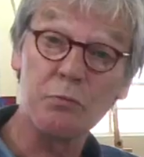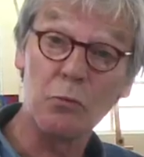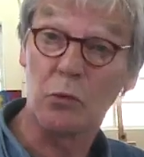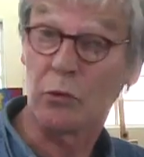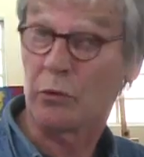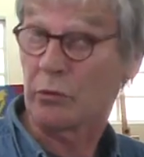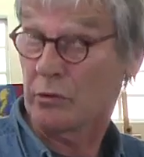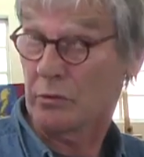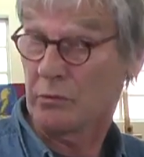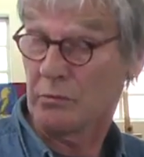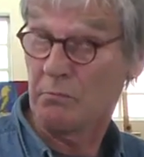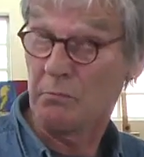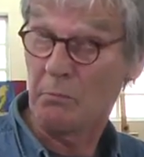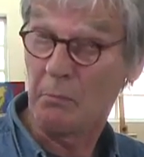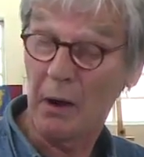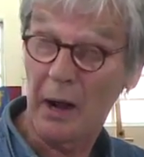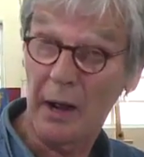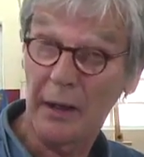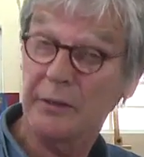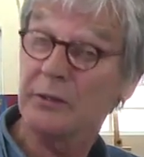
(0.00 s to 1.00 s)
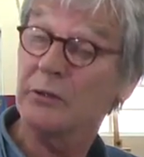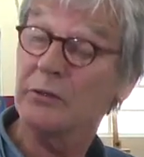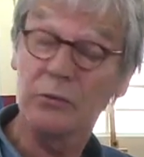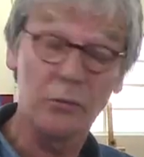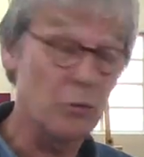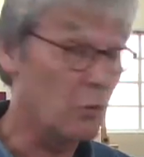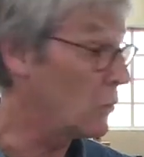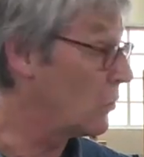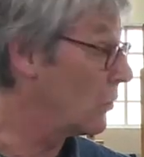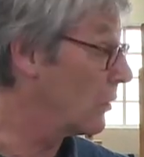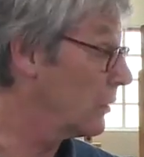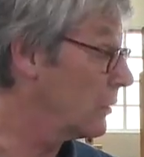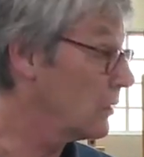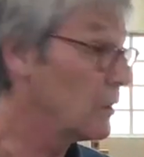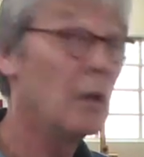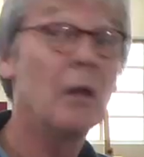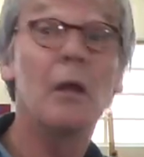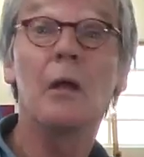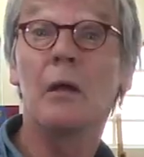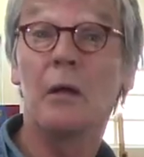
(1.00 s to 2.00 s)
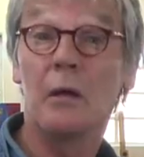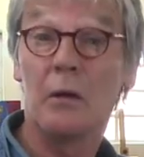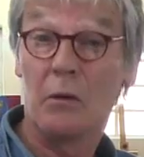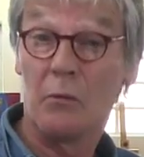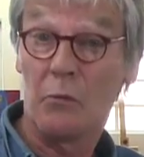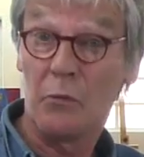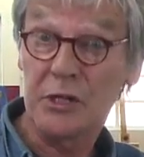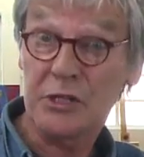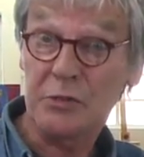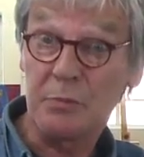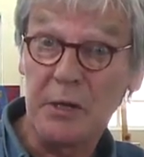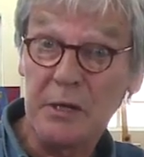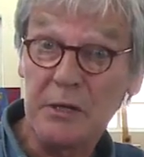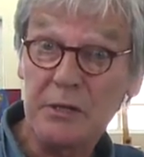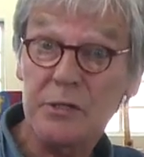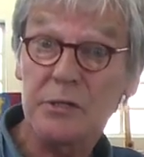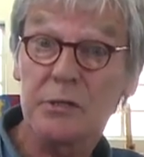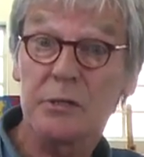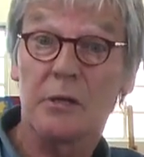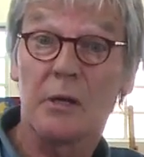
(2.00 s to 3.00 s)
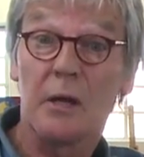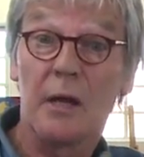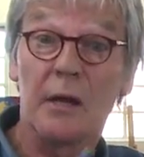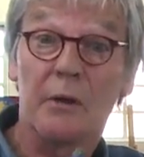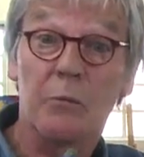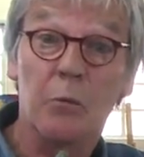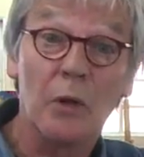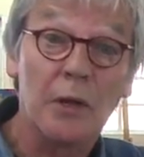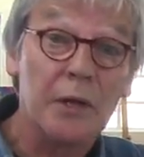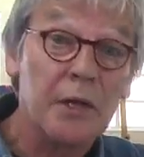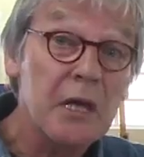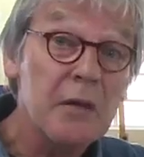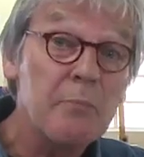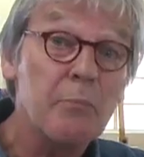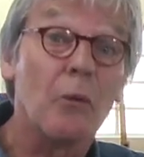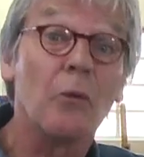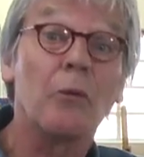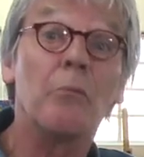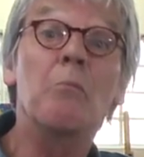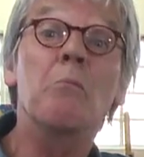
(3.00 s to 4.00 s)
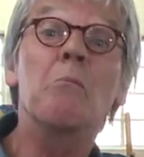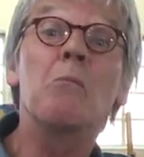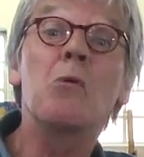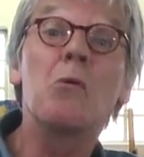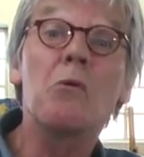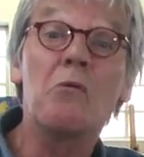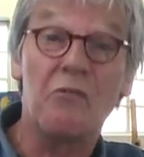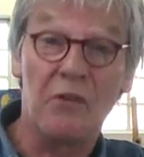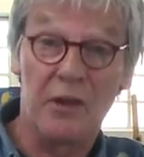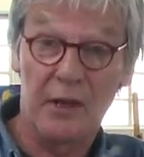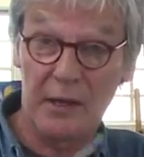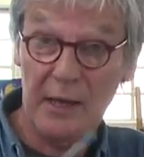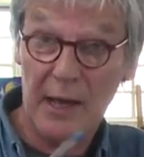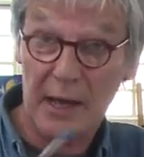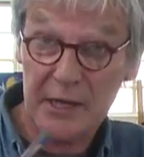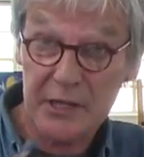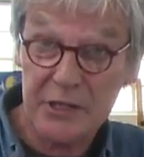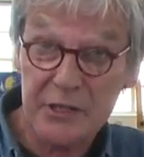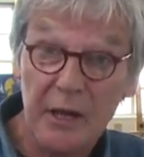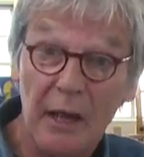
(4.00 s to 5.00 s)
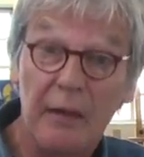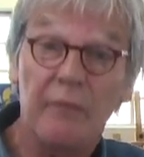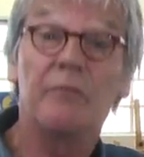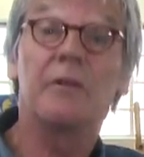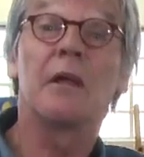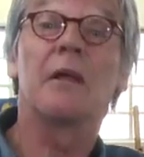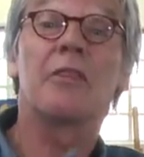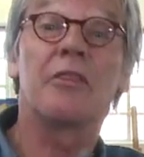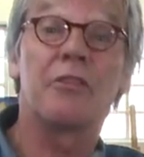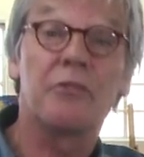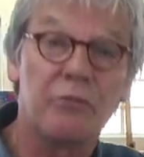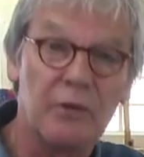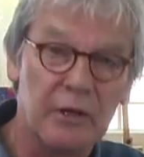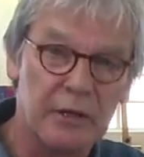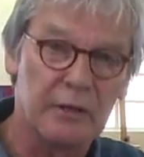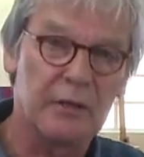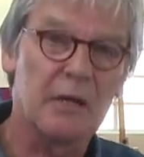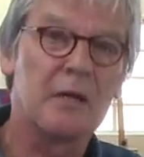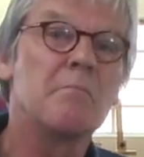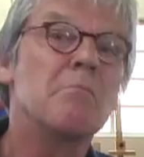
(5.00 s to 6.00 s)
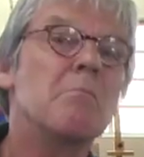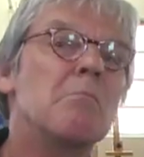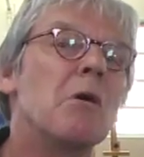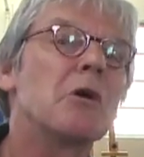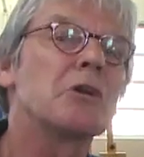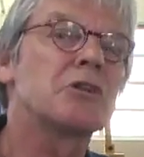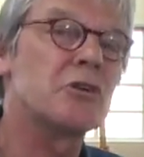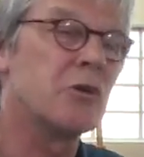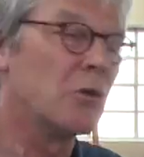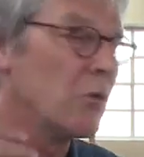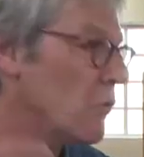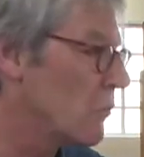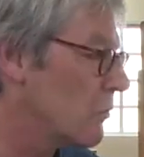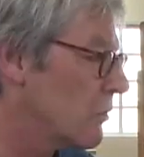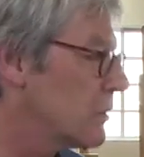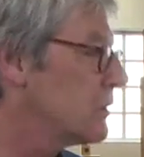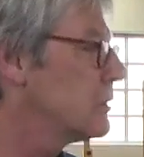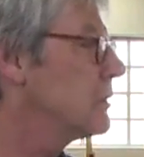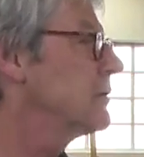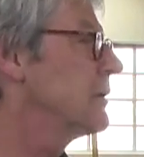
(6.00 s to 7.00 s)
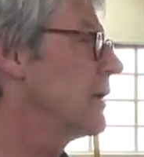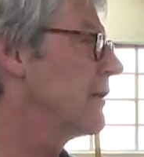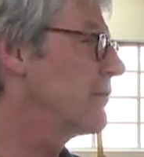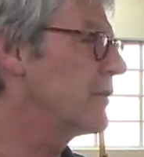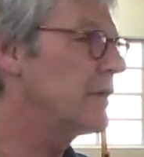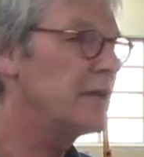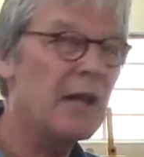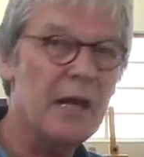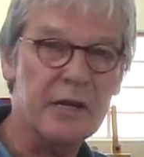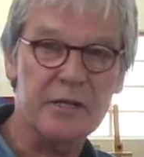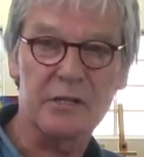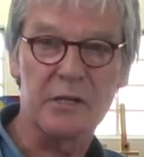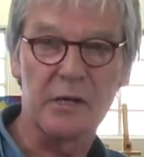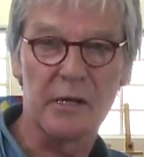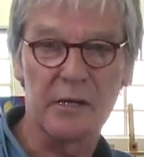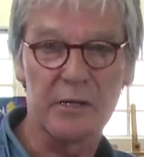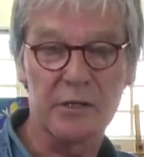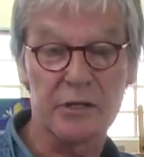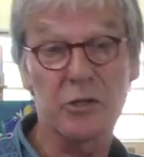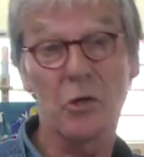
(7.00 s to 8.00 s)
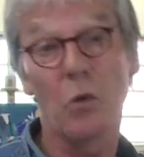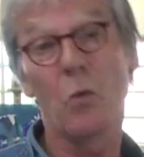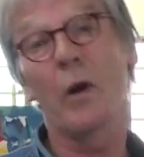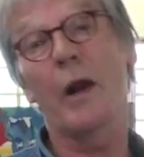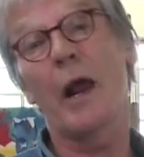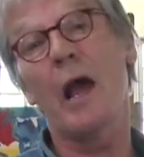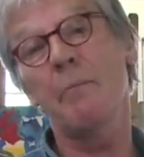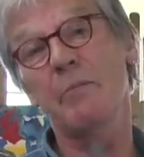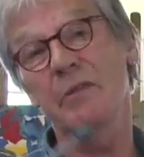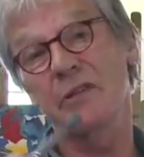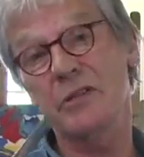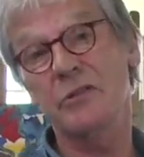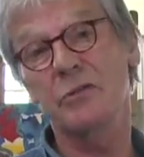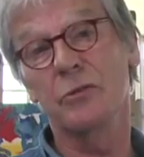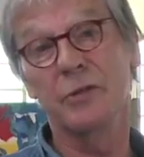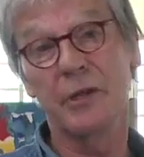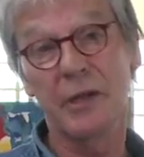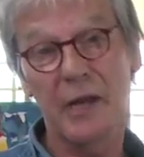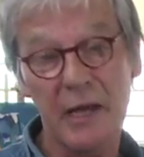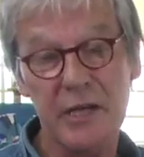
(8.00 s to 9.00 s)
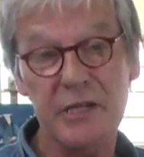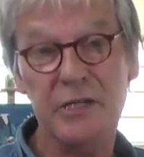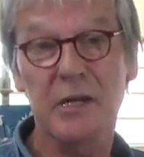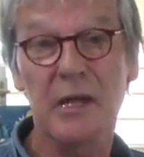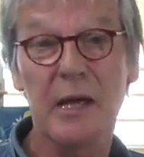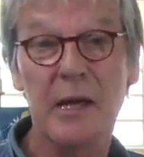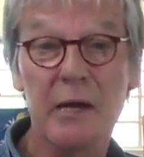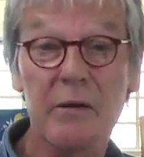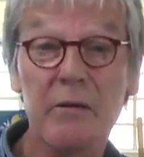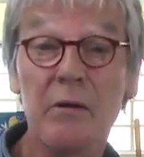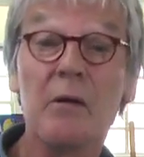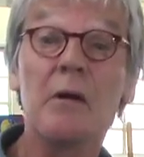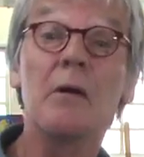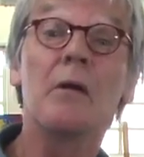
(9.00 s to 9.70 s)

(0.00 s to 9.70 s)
more binder, oil, which means it will keep on moving, extending, shrinking much longer than the next layer. So what happens to the next layer?